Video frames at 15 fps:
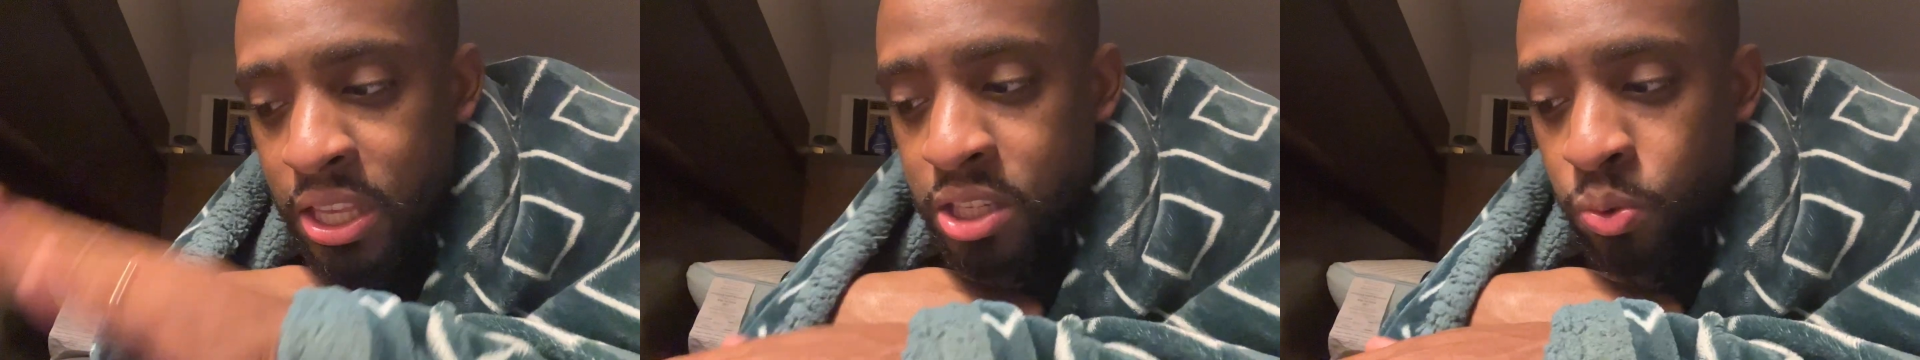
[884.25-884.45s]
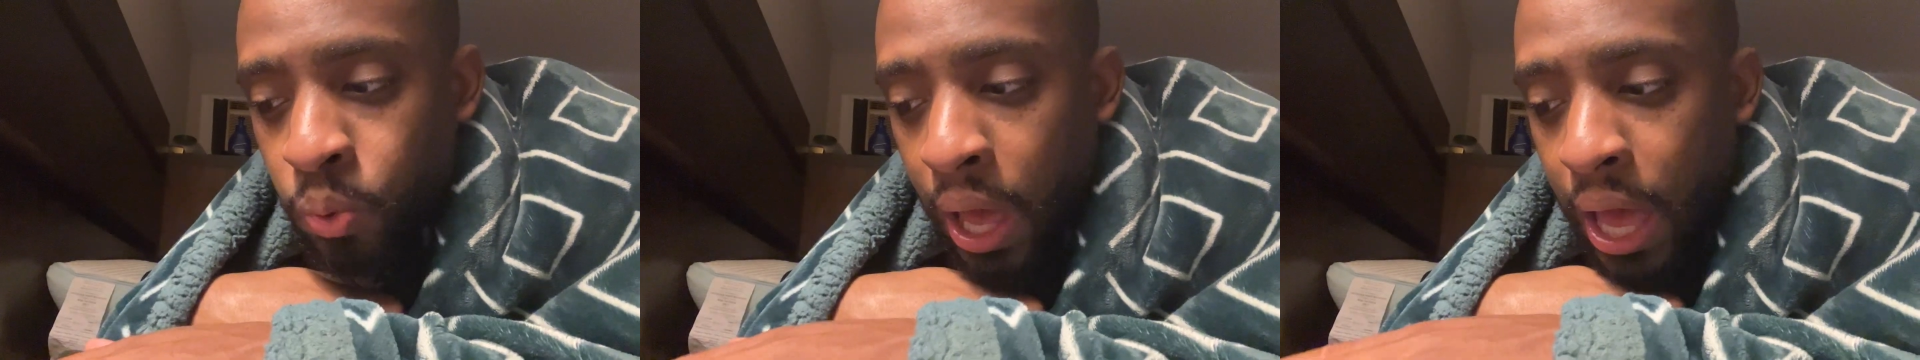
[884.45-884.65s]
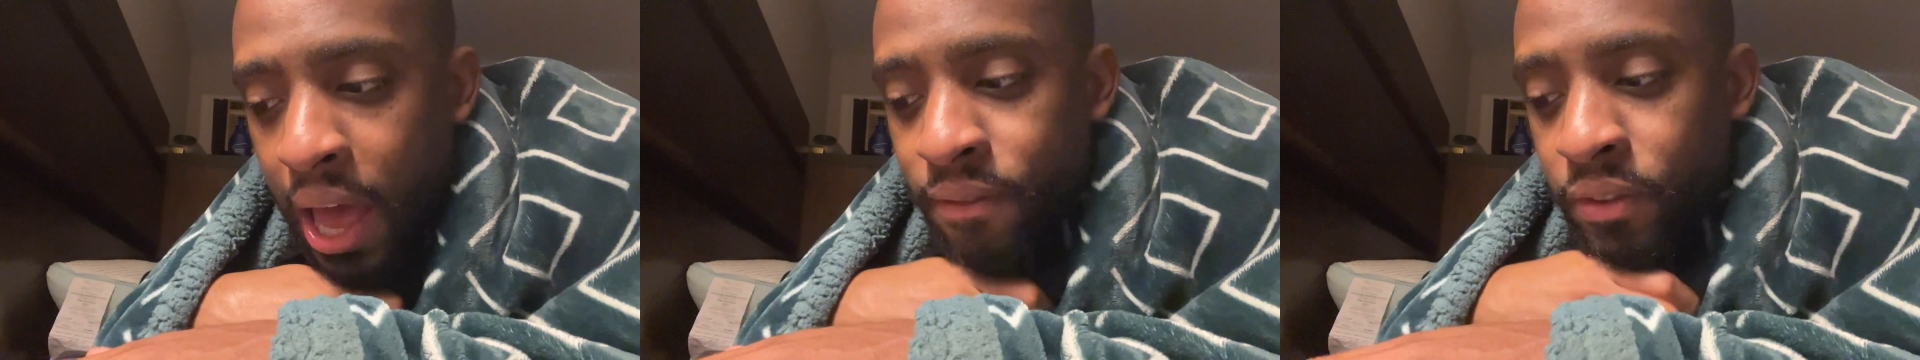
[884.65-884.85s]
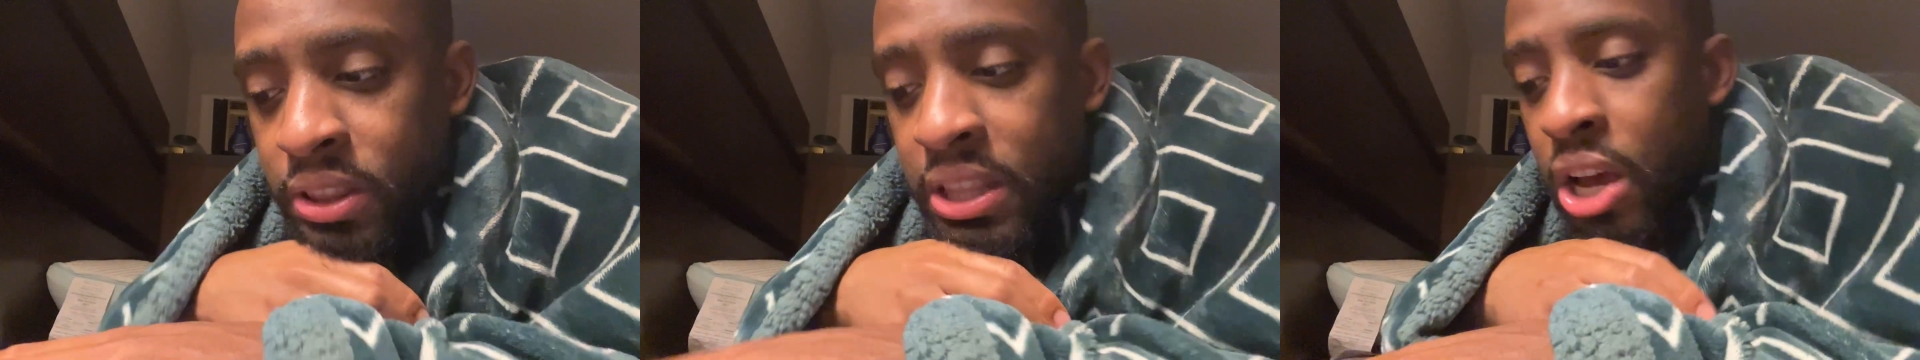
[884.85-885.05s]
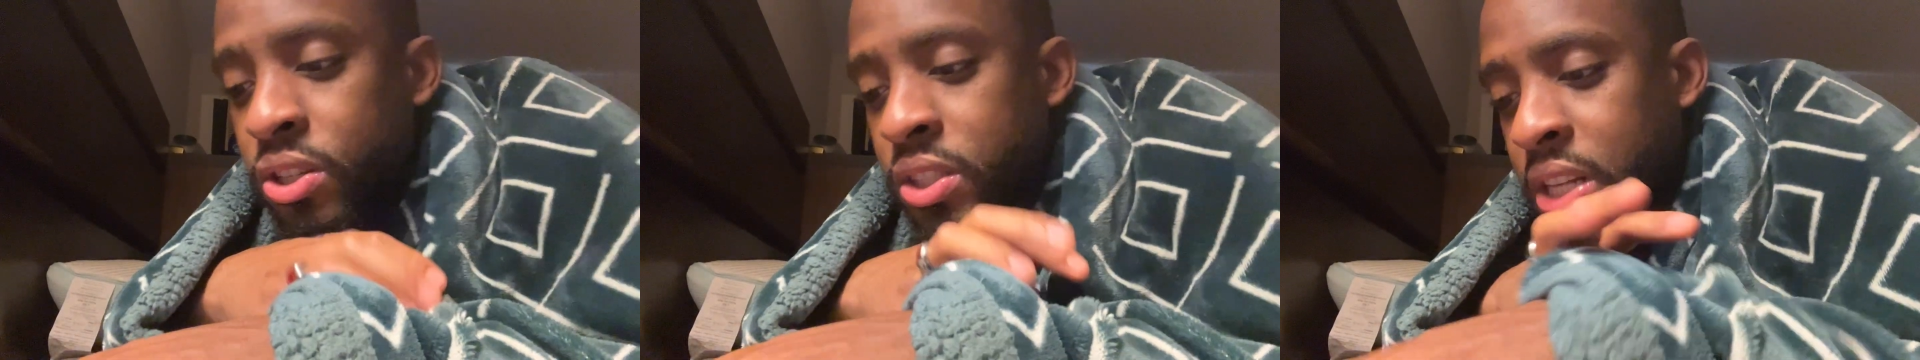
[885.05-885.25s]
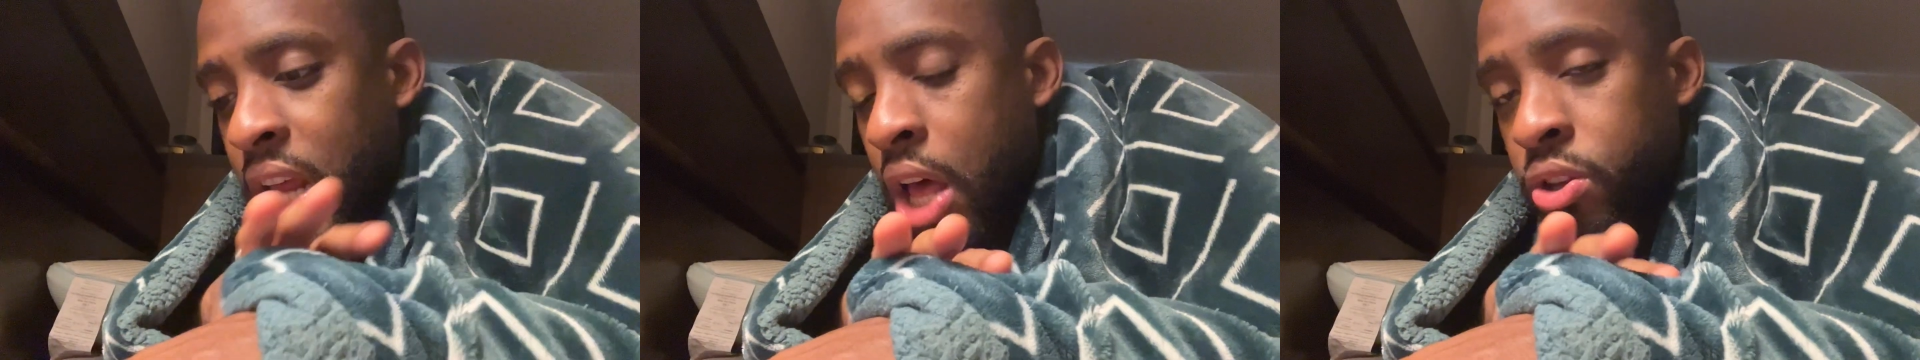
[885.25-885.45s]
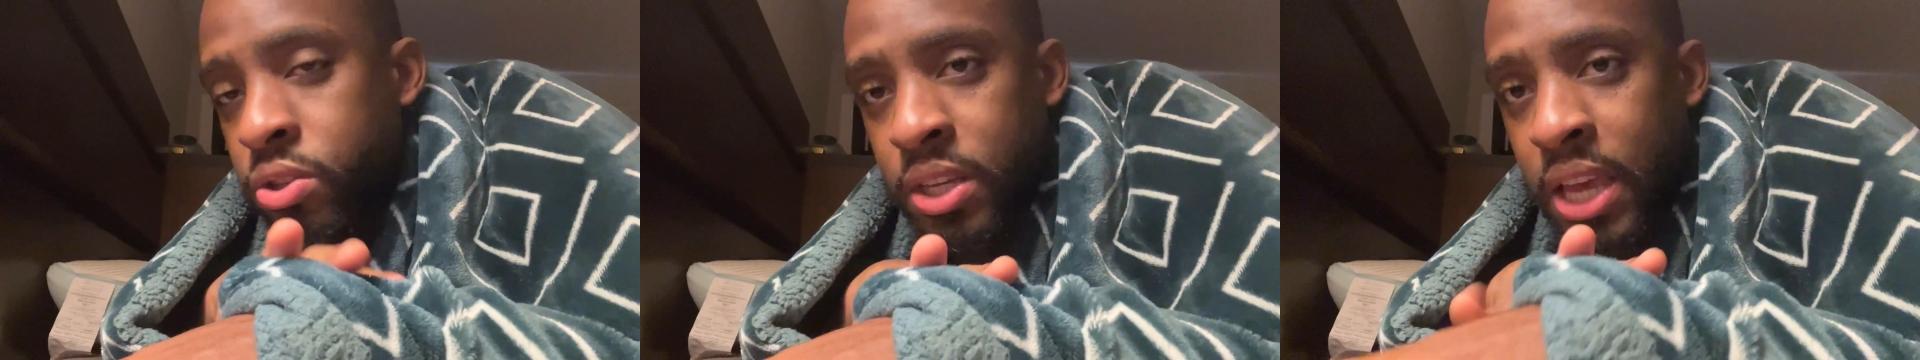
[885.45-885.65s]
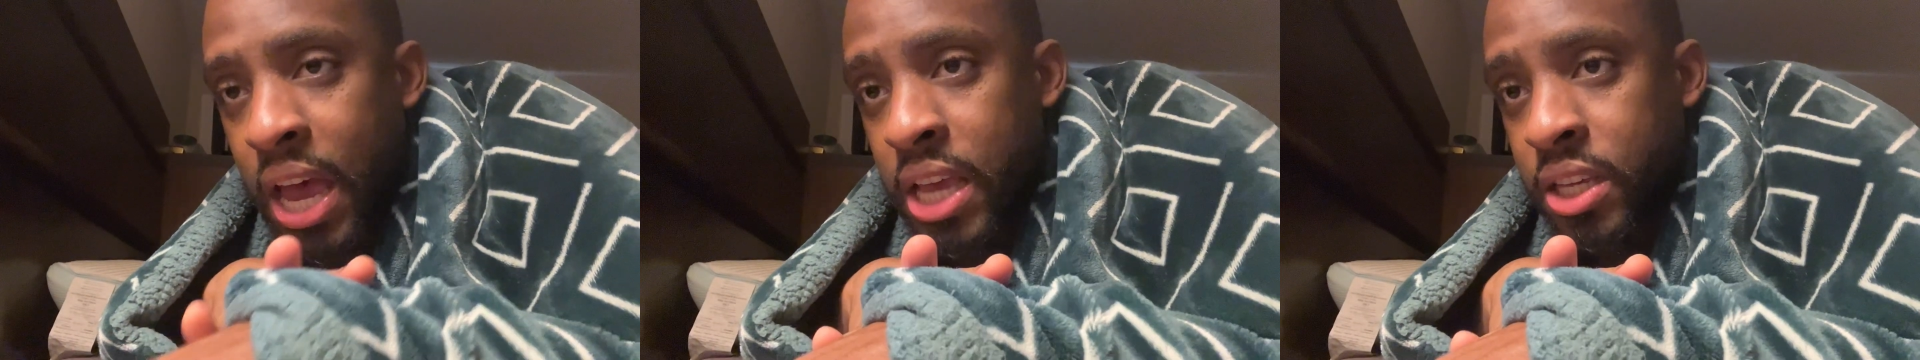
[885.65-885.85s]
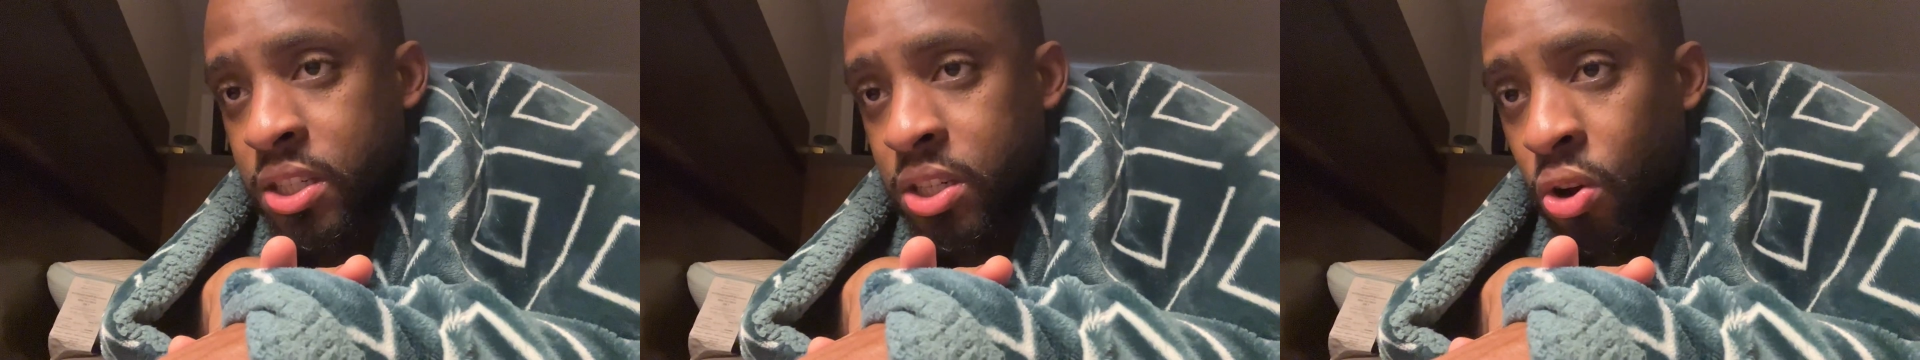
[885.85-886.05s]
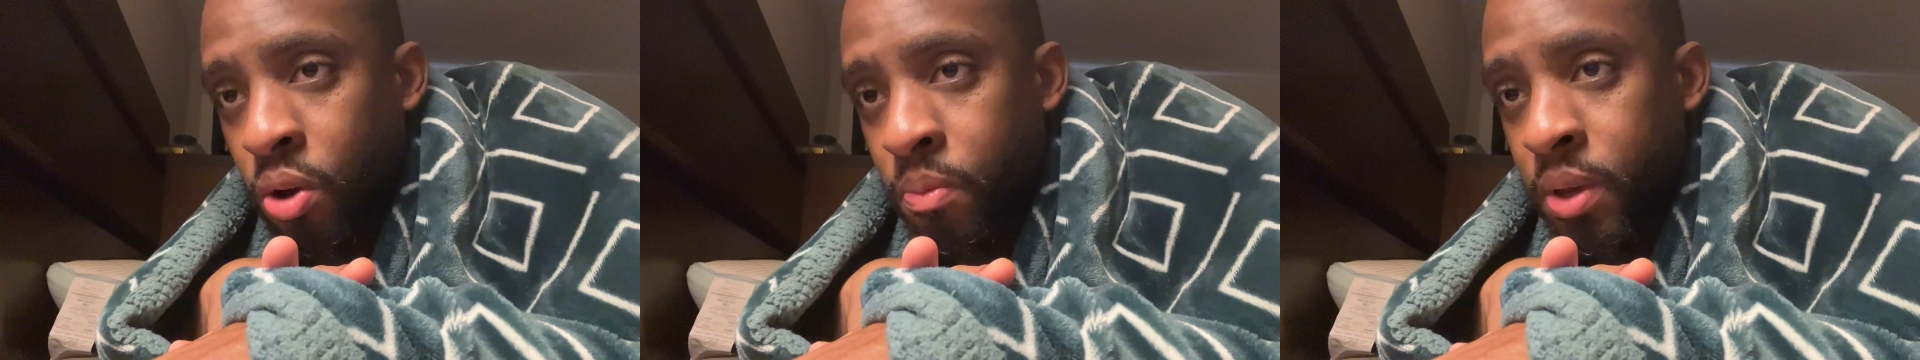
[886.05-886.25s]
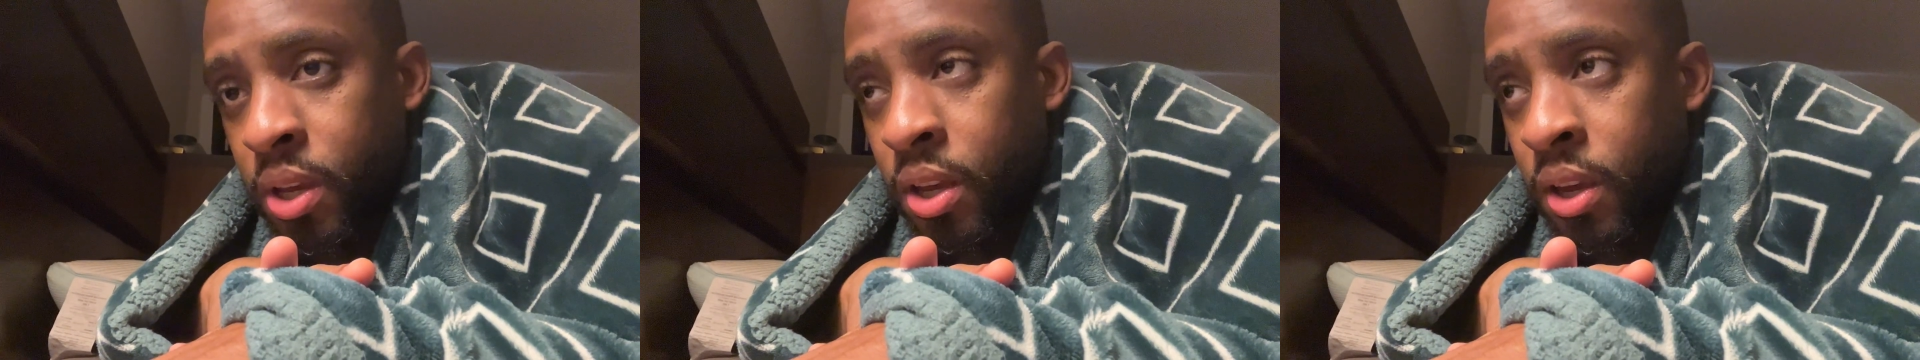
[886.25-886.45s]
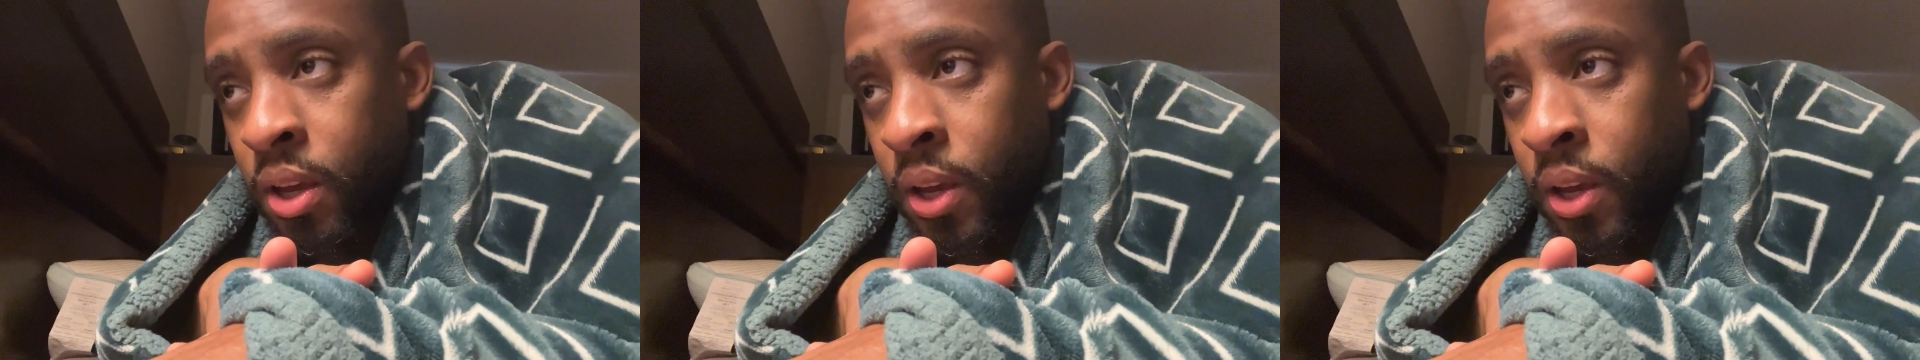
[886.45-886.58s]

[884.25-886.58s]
this way I have $1,000 cash on me